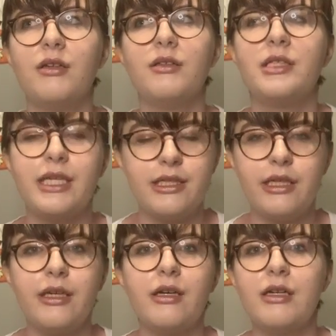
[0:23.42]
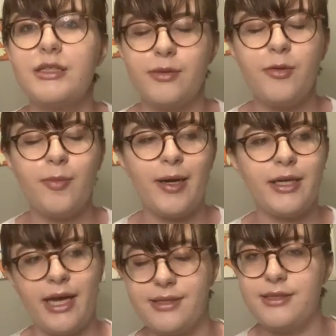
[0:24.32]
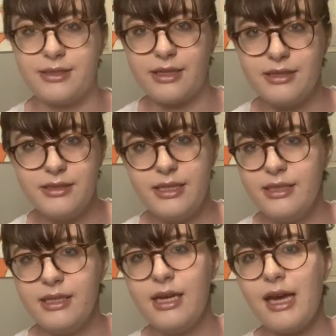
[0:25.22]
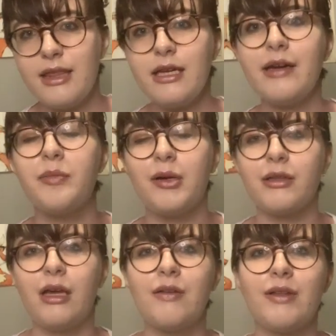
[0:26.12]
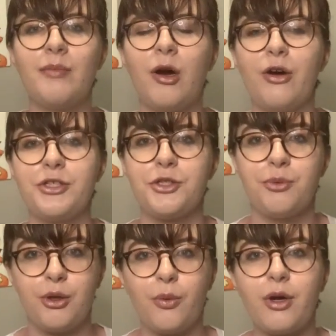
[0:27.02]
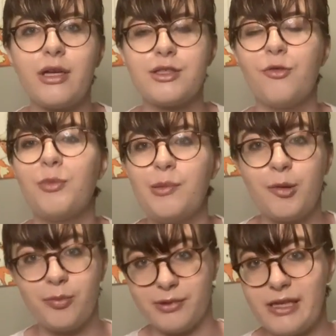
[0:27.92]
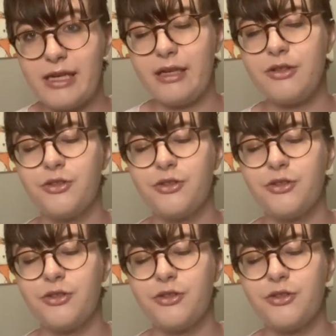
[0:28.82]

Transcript: D&D. Some of the podcasts discuss D&D, I think, but a lot of them are just recordings of people playing it.